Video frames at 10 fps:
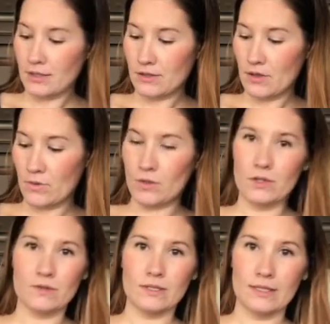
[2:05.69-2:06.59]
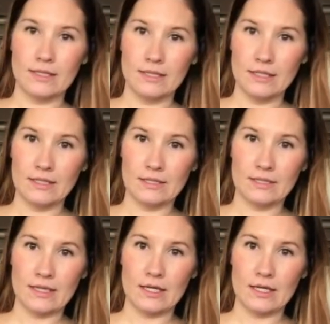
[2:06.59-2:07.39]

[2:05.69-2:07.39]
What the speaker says: So we'll use these